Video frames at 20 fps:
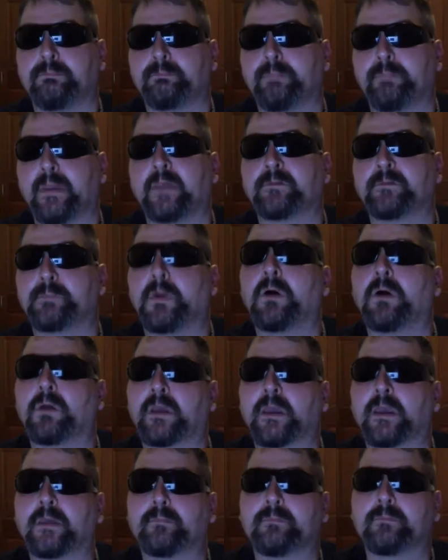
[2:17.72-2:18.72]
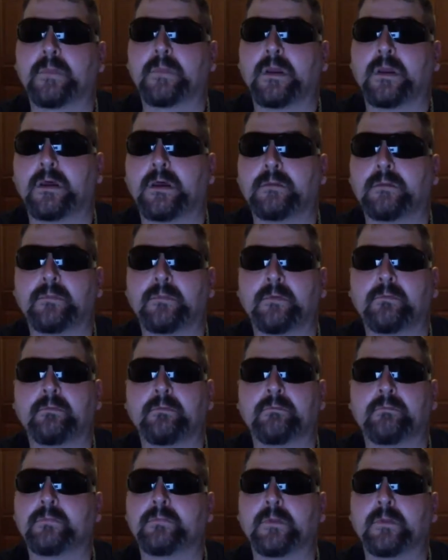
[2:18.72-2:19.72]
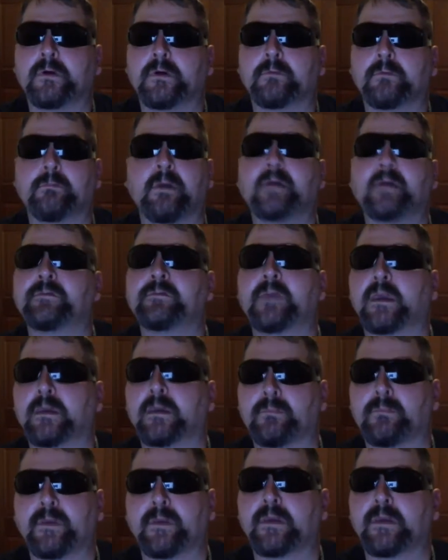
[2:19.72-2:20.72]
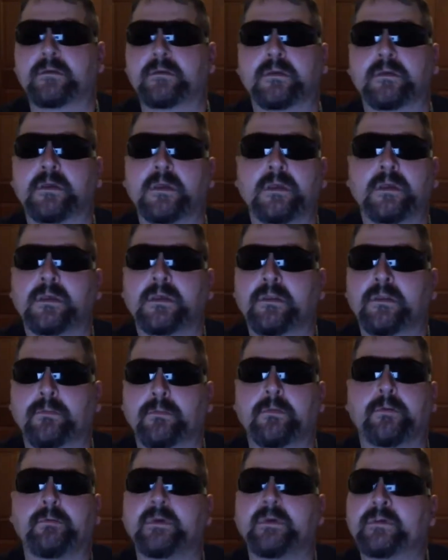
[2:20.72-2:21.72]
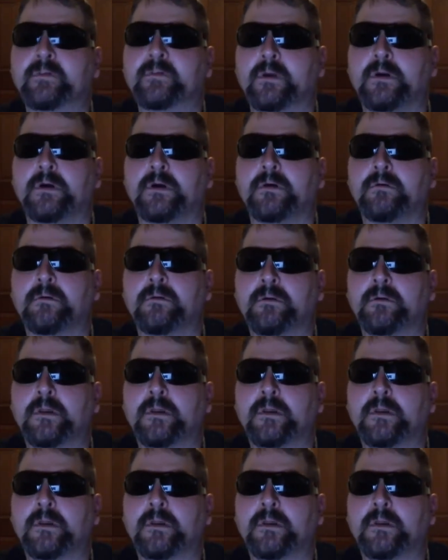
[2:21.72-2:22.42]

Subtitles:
baseball game, the Reds game, like 3 weeks ago.